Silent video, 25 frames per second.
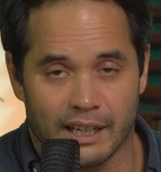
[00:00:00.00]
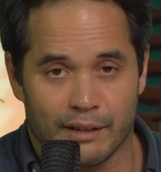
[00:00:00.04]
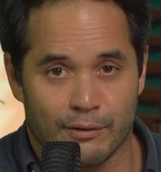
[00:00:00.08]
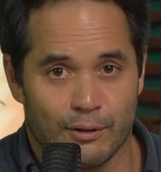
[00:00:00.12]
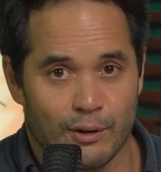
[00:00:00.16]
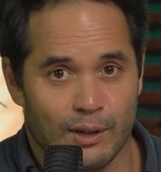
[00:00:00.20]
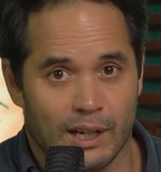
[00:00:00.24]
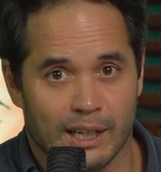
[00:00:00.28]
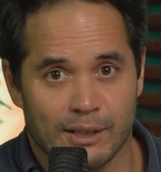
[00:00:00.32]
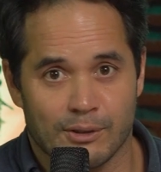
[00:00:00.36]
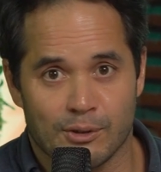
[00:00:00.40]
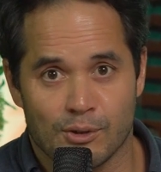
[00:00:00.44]
If
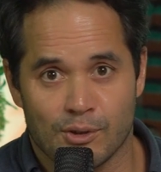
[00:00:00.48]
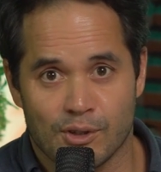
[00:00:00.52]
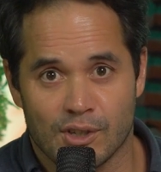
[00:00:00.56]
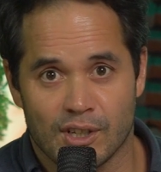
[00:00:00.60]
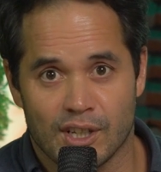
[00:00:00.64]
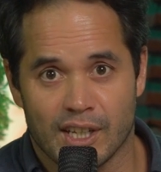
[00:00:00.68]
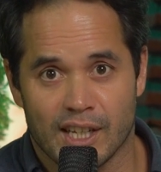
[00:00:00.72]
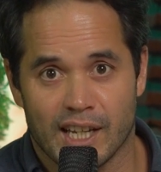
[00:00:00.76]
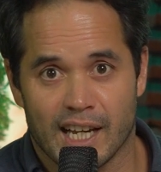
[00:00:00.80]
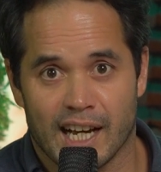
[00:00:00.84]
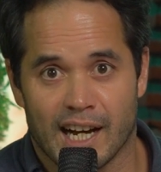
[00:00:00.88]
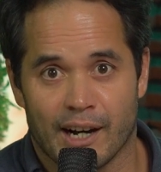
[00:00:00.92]
you like to
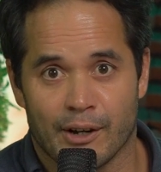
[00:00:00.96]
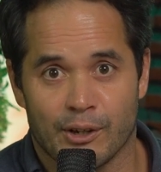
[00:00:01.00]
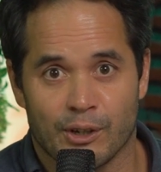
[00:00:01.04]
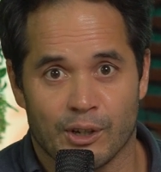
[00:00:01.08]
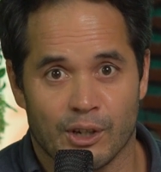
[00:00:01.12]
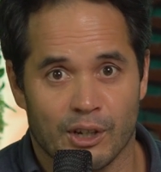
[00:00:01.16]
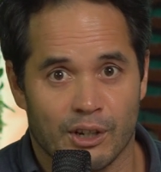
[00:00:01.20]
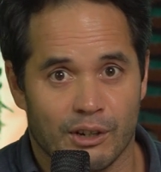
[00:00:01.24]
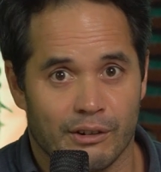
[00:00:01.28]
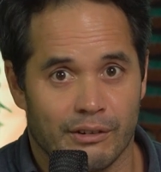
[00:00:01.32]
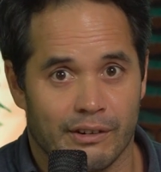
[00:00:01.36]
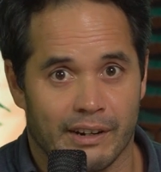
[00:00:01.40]
see how you
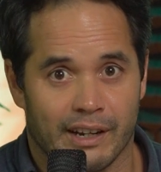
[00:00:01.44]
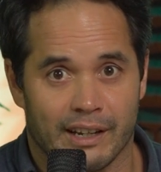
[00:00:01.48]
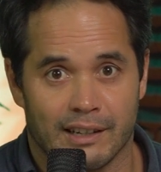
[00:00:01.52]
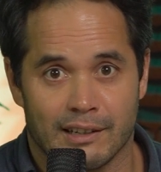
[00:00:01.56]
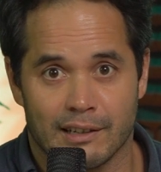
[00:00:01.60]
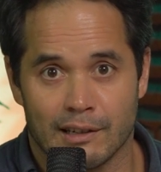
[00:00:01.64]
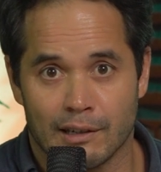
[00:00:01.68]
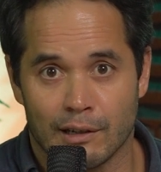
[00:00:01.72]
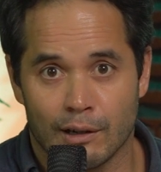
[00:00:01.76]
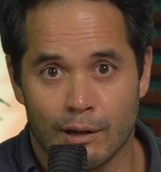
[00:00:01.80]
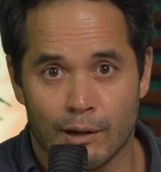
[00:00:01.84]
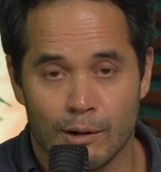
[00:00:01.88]
can create
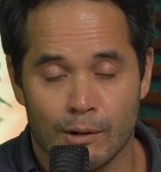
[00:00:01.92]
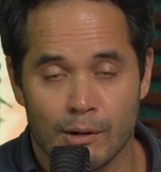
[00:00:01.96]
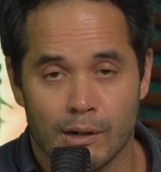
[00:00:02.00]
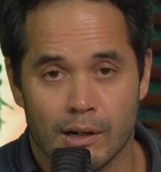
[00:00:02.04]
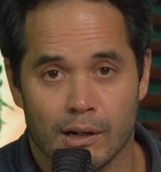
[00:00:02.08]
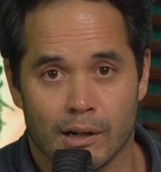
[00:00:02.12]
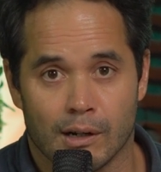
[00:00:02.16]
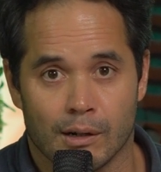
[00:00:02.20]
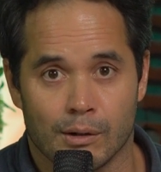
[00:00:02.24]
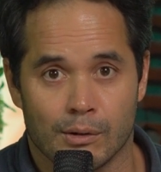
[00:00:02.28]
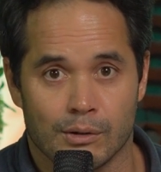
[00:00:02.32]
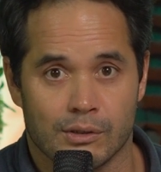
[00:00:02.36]

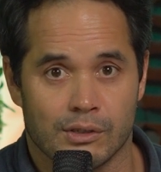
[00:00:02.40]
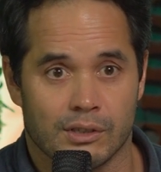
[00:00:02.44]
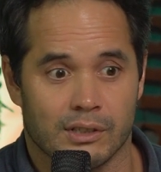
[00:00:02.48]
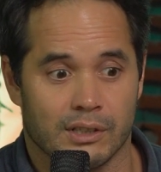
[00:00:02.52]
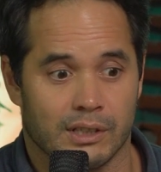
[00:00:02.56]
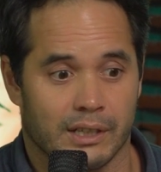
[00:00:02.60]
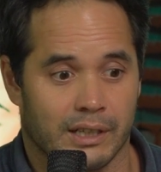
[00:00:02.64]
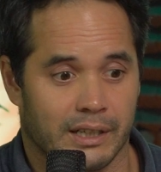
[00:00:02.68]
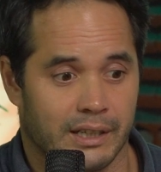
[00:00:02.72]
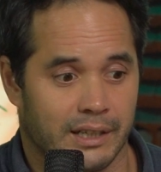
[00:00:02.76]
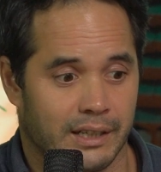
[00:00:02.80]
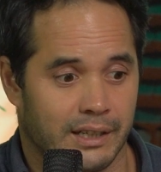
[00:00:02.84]
logos,
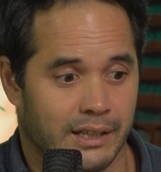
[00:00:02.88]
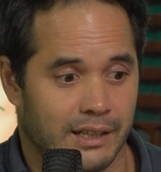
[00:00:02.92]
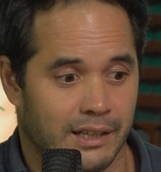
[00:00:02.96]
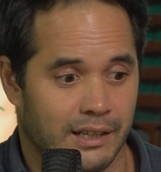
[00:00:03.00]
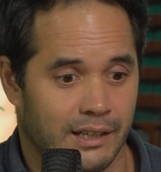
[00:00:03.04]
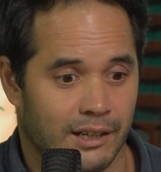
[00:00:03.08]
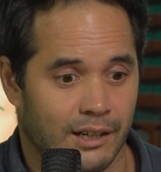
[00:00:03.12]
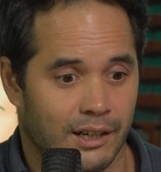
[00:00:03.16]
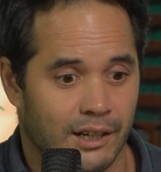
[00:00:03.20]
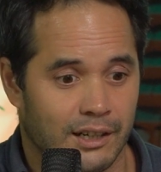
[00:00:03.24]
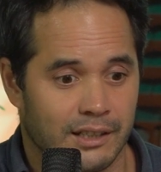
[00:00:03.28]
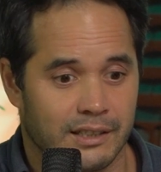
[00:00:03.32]

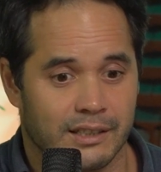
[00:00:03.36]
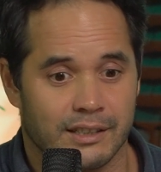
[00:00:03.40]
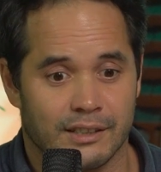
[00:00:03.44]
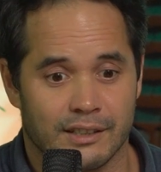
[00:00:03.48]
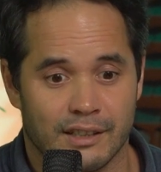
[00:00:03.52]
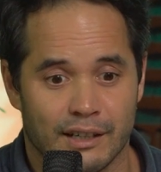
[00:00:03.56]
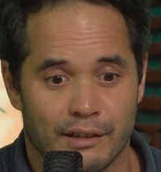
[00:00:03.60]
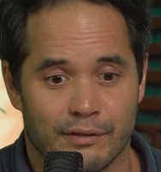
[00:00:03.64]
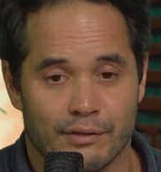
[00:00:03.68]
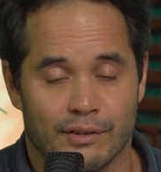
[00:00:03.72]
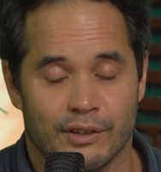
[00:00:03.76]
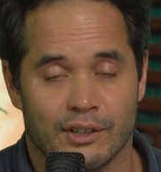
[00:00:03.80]
other
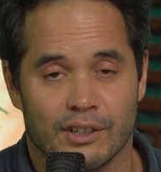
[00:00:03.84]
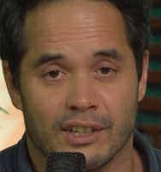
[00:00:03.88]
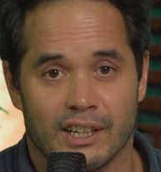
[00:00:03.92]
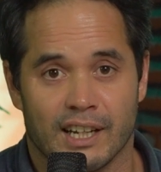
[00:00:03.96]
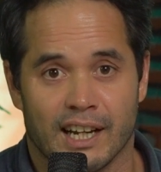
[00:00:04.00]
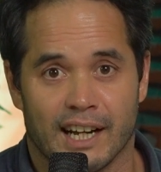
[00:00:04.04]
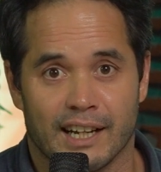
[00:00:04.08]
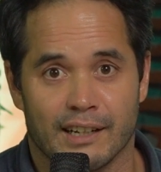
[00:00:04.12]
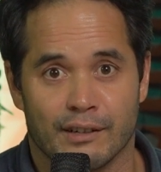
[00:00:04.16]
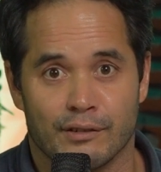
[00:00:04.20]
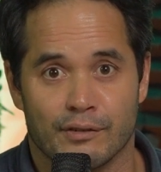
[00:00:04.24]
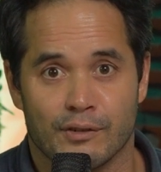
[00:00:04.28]
different
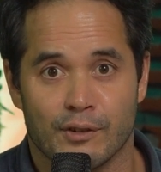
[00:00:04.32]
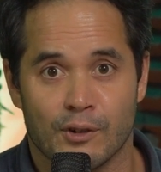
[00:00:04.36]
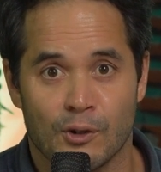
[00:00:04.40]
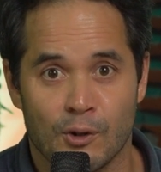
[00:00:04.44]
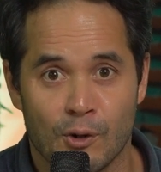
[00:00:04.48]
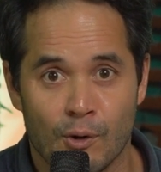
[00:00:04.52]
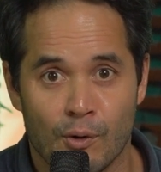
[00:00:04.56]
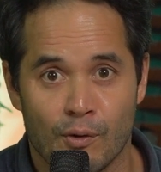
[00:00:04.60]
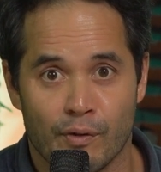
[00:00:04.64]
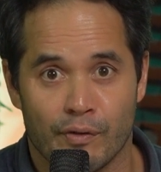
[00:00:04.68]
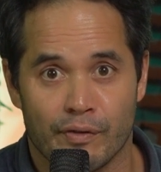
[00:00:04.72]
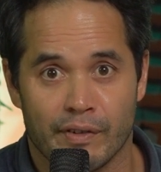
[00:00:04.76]
kind of
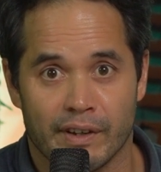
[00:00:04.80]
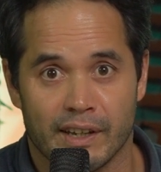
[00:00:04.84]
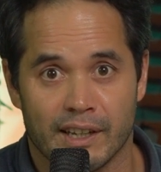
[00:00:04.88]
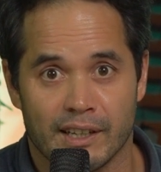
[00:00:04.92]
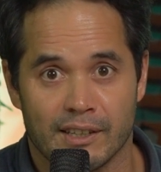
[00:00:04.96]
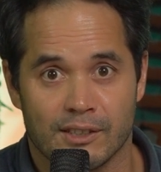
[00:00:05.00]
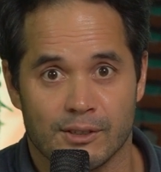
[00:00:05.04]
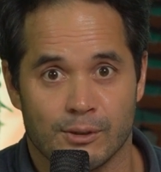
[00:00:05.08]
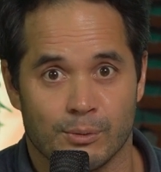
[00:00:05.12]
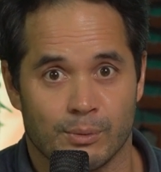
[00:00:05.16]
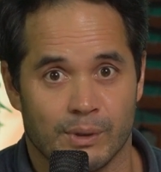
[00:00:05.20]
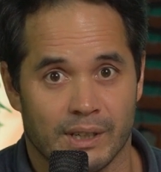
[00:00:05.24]
cool
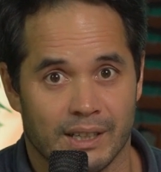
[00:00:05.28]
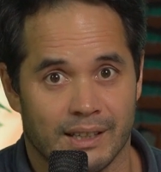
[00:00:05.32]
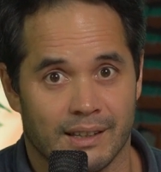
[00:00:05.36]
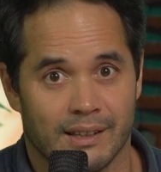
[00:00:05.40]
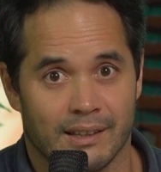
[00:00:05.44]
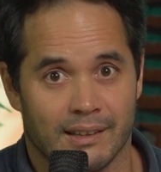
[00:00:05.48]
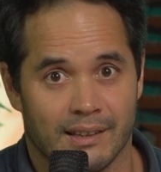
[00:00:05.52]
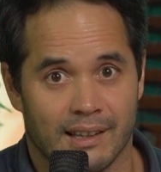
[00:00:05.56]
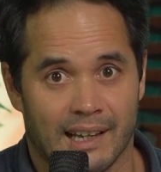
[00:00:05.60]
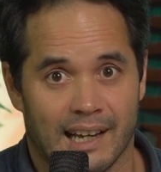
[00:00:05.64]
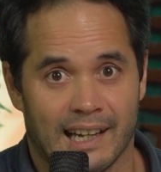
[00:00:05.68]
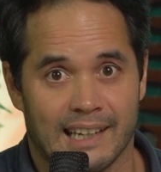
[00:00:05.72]
things with
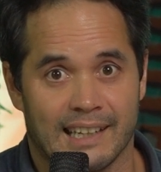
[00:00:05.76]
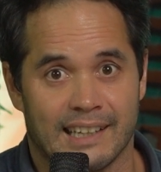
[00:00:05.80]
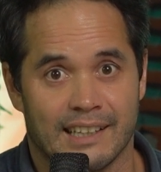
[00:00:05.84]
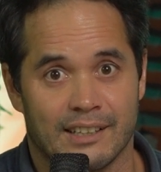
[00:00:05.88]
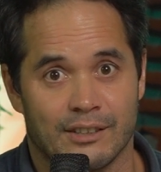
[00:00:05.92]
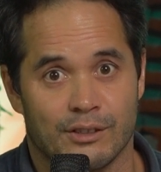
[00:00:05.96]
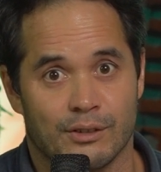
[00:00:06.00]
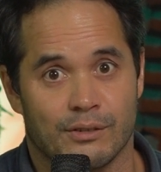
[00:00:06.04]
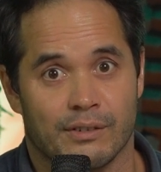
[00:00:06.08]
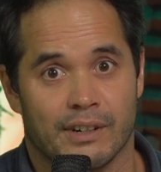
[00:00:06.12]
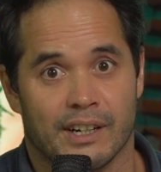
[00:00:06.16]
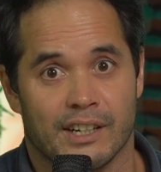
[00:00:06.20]
Dall-E
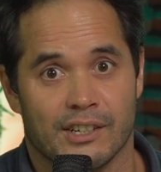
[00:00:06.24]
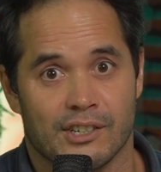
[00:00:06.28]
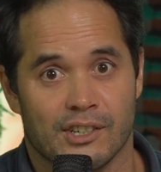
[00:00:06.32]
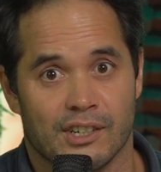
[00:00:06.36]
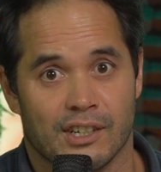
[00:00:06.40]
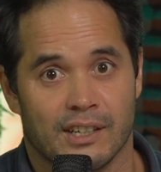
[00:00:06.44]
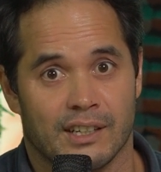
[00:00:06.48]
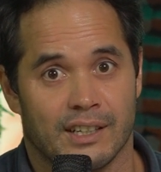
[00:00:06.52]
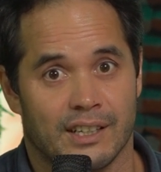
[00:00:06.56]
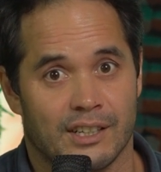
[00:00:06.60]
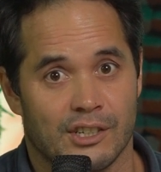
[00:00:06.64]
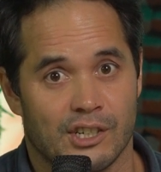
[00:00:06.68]

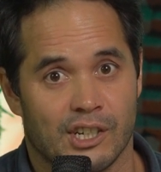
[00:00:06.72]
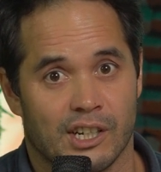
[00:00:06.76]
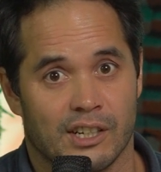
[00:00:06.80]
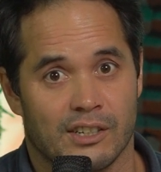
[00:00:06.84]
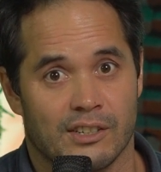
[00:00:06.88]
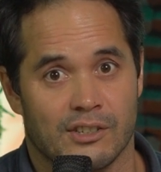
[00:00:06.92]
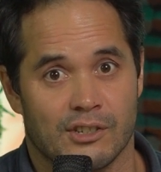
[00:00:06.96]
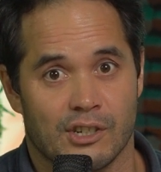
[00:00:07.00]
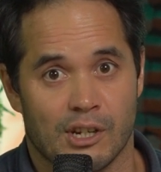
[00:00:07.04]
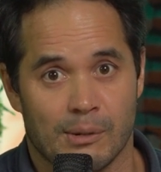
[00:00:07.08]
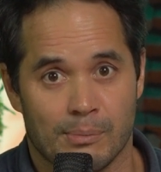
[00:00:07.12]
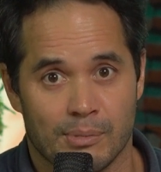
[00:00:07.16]
integration in
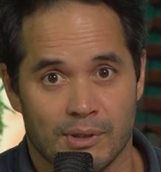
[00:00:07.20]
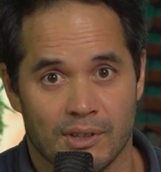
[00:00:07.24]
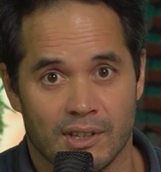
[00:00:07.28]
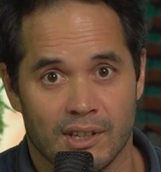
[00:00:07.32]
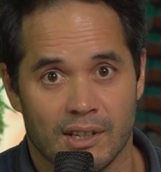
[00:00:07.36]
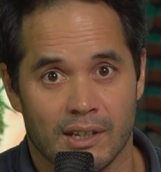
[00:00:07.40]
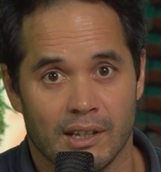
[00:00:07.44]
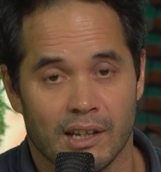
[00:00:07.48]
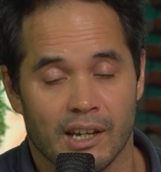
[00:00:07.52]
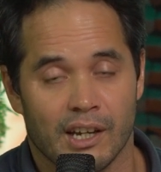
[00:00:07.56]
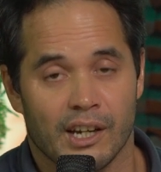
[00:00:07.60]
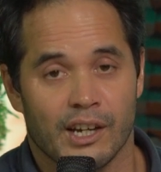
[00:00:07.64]

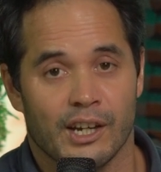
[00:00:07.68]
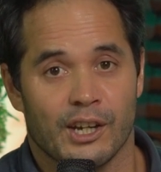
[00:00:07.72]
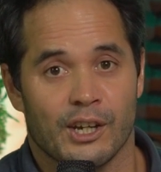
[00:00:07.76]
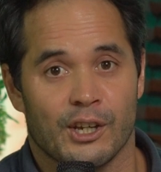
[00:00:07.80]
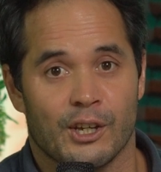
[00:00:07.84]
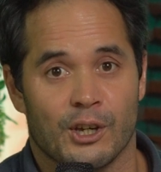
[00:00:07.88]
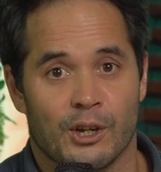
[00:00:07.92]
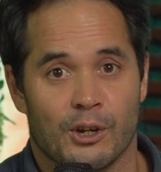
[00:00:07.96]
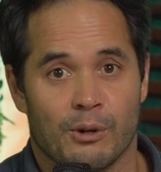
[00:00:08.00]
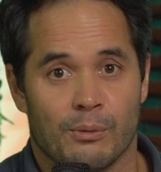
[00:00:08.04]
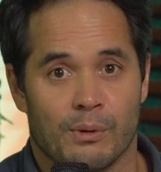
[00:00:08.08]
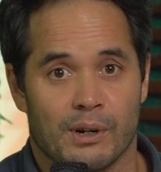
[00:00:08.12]
ChatGPT,
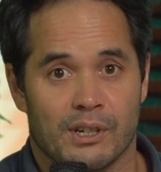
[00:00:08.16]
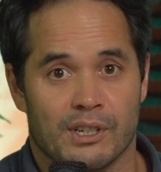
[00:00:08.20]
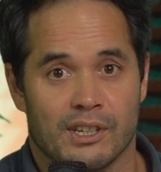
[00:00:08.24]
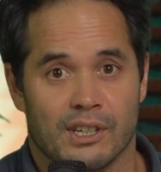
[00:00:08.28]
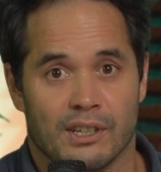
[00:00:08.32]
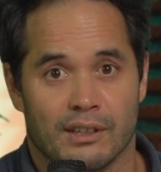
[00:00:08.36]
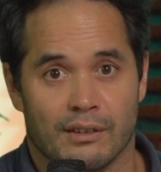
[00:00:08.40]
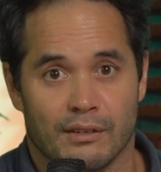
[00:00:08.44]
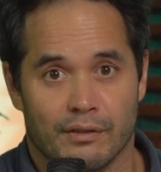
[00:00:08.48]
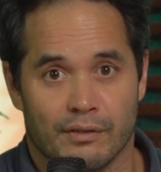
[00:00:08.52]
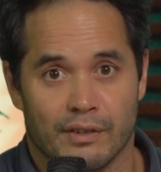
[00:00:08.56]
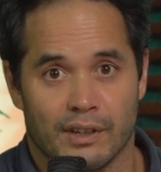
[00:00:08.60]
you can watch
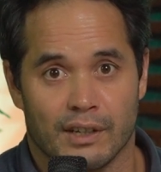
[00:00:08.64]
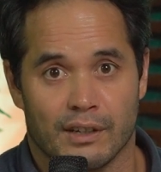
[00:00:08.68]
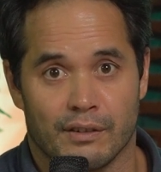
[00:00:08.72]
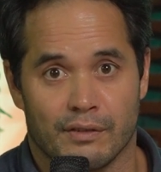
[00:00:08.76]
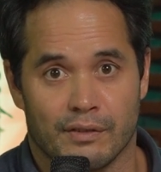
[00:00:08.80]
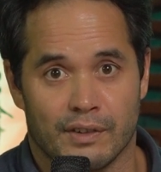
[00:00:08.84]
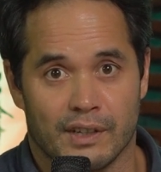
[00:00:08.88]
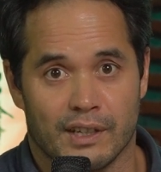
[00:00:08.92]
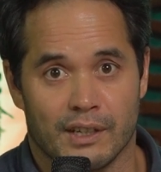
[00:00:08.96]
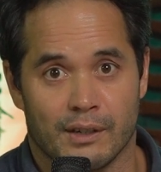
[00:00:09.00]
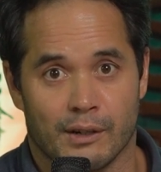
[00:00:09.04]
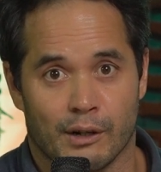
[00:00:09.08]
it via the
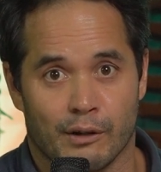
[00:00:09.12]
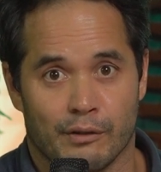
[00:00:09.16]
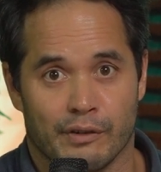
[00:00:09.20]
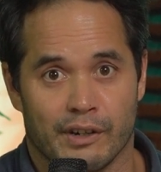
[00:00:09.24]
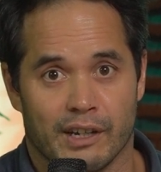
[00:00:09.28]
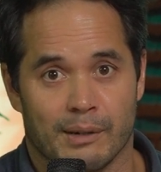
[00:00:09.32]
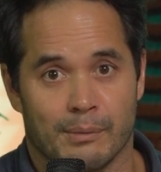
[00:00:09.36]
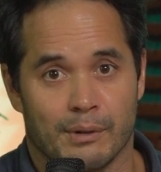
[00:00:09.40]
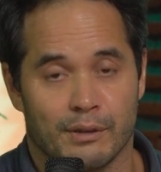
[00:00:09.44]
video over here.